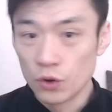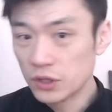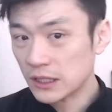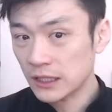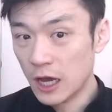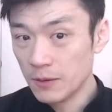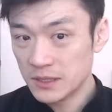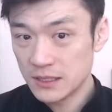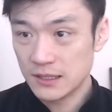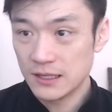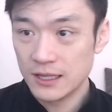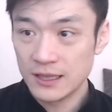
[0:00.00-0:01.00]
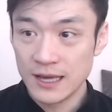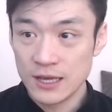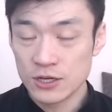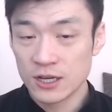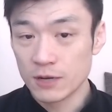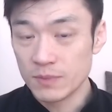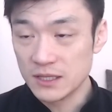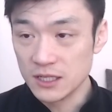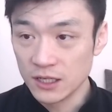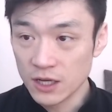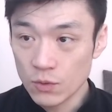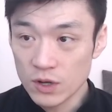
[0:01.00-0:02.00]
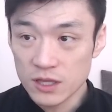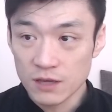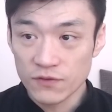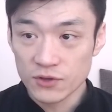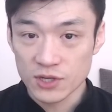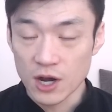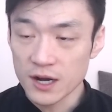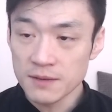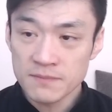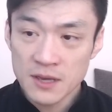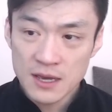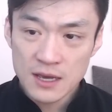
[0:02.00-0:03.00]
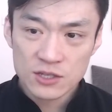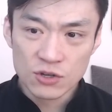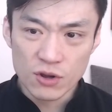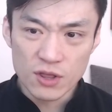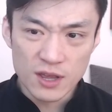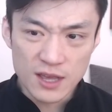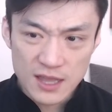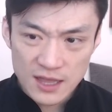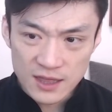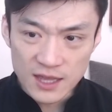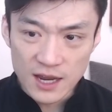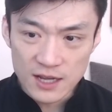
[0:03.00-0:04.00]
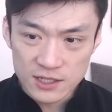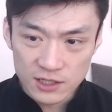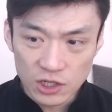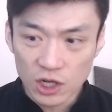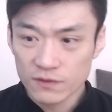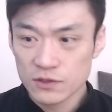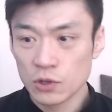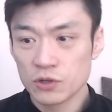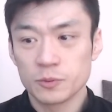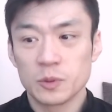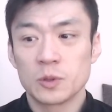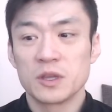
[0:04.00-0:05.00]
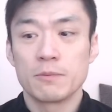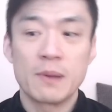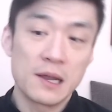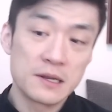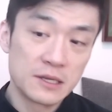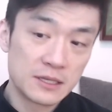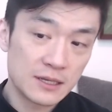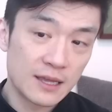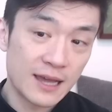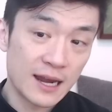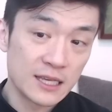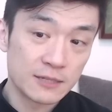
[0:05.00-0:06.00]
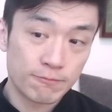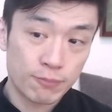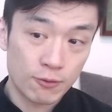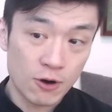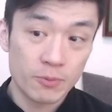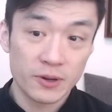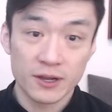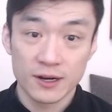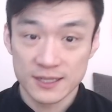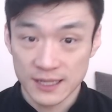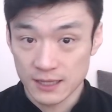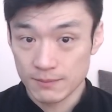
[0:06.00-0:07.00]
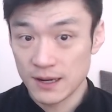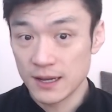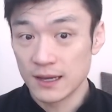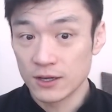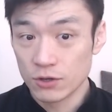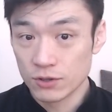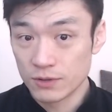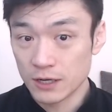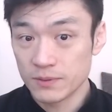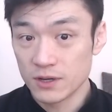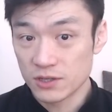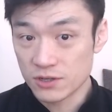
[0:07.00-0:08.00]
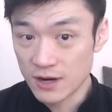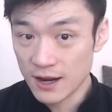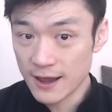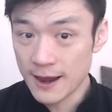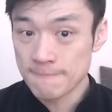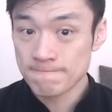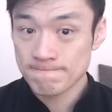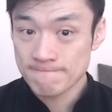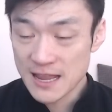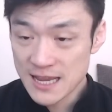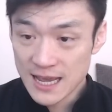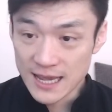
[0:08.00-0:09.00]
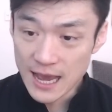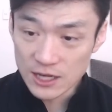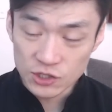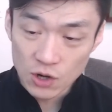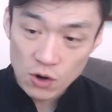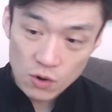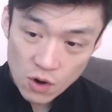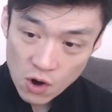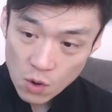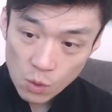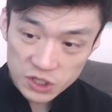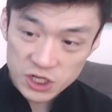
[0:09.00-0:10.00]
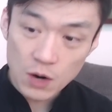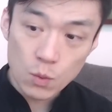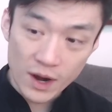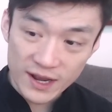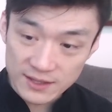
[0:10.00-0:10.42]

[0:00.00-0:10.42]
clubs that you're gonna be dealing with if you sign him. So there's a lot of talks between the pundits that he's probably gonna take the money and go to Rugby Australia. Yeah, so we shall wait and